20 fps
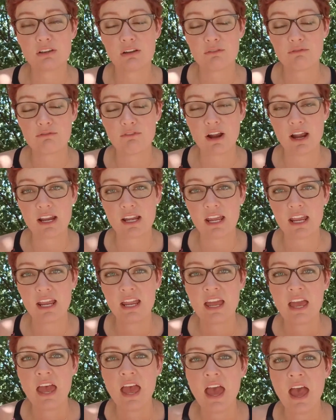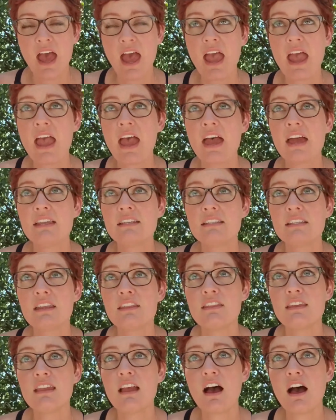on Friday. And
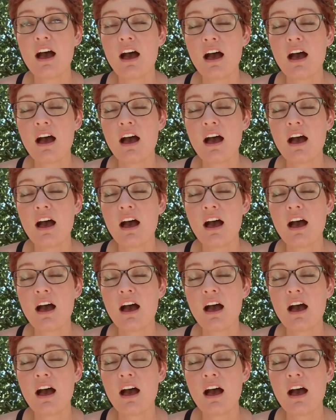the